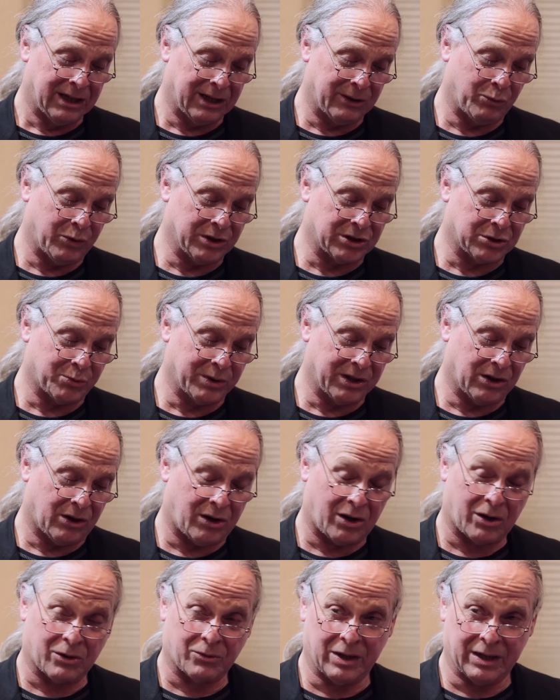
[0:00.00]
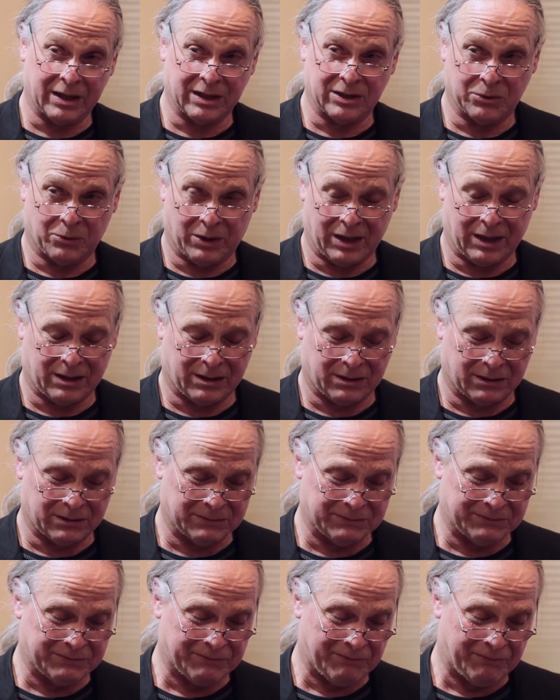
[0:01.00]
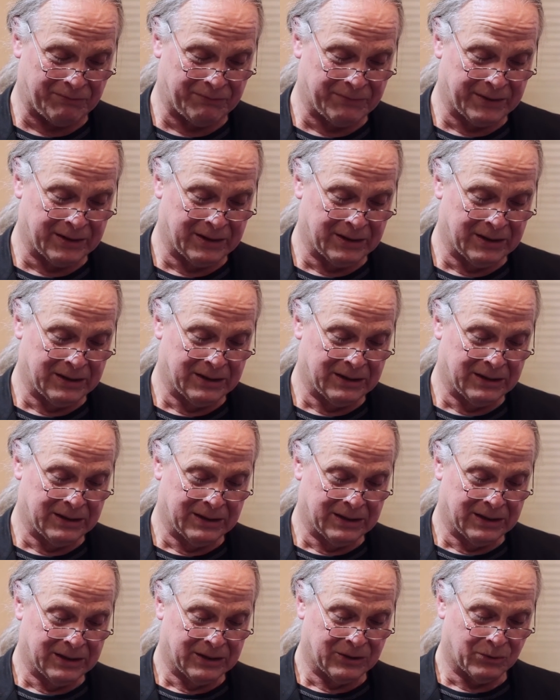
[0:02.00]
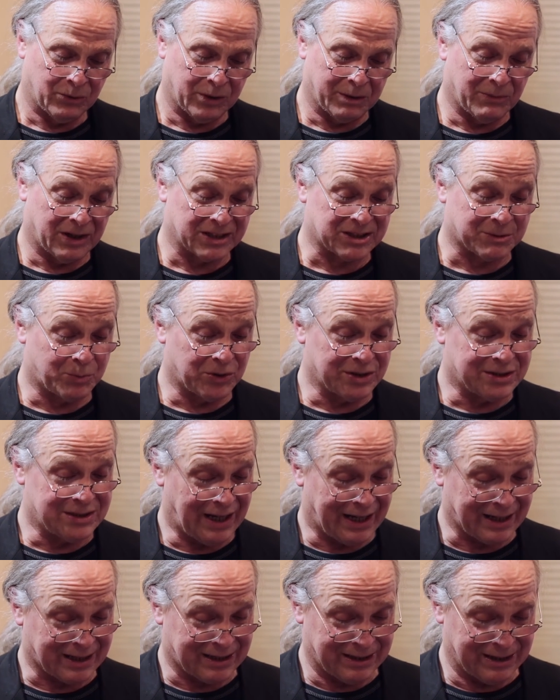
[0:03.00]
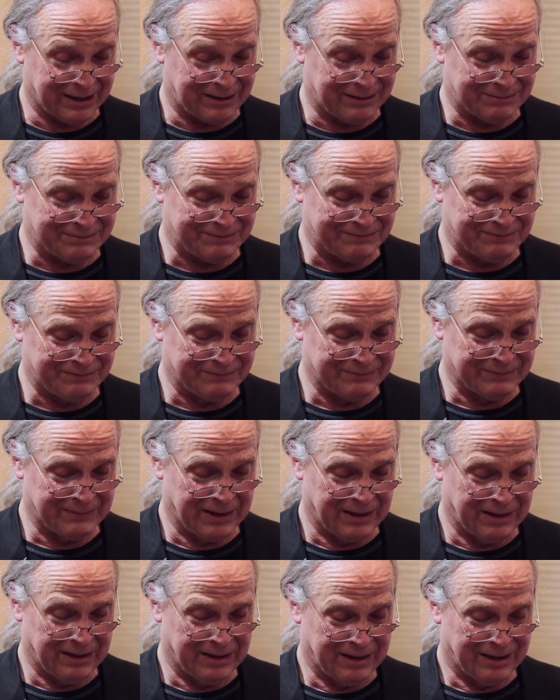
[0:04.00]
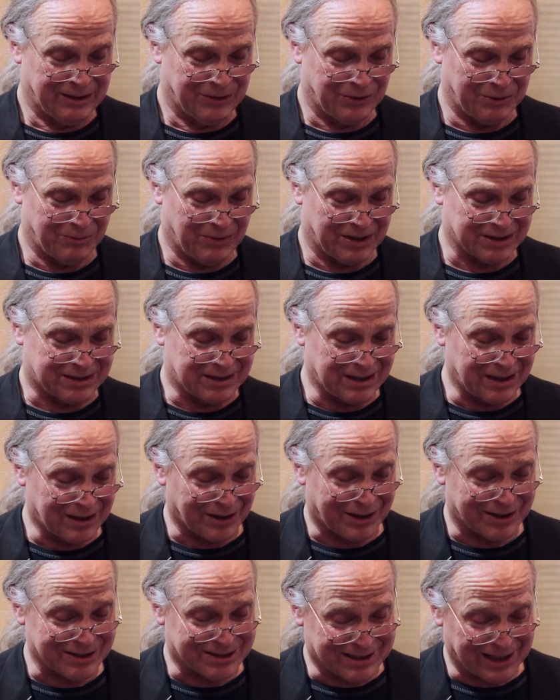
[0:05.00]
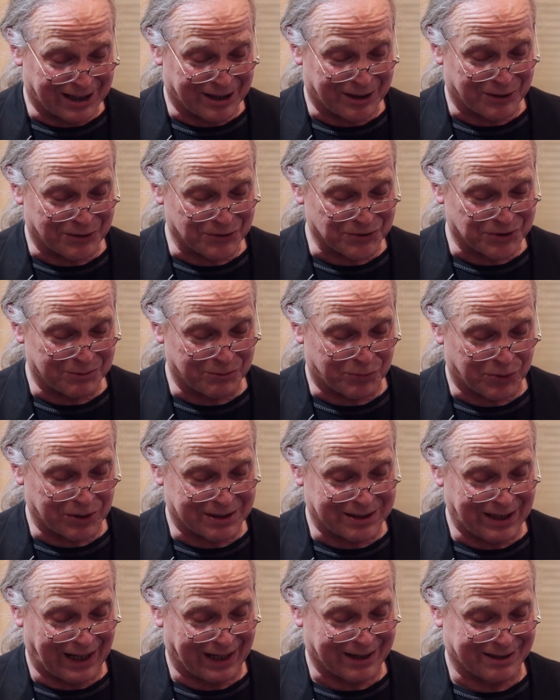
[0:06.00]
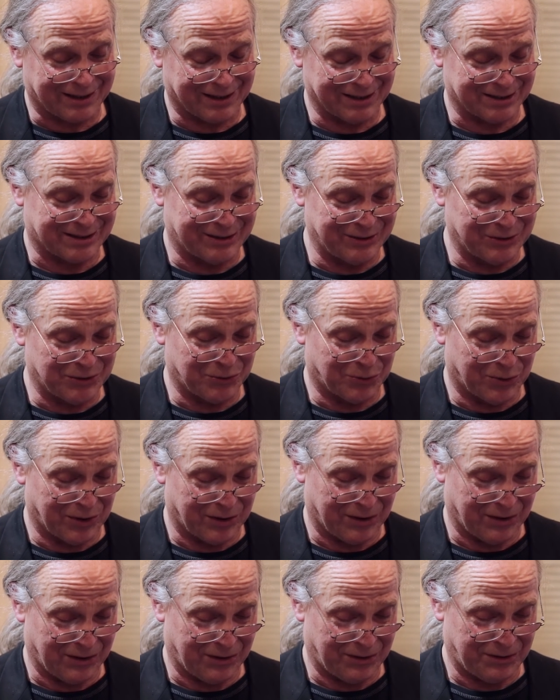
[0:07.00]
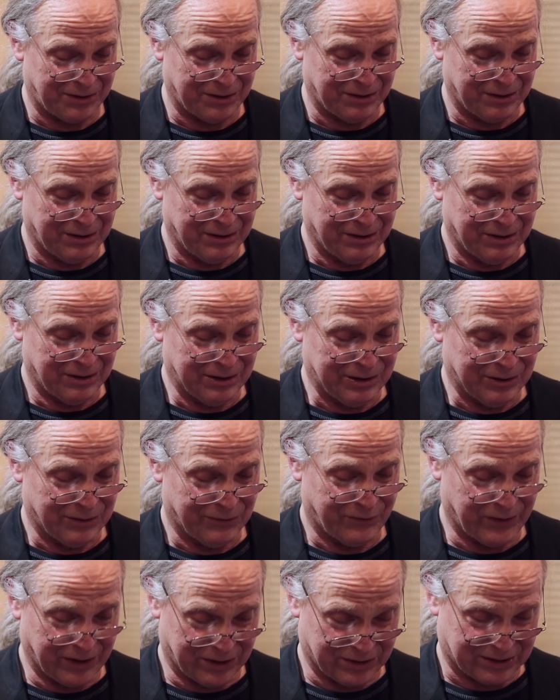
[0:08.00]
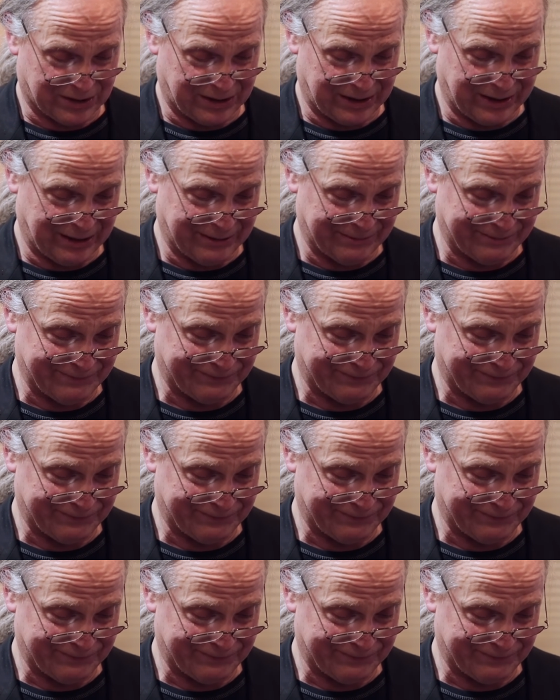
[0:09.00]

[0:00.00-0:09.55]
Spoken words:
in which we already dwell. We must protect it. We must heal ourselves and protect this new world fiercely.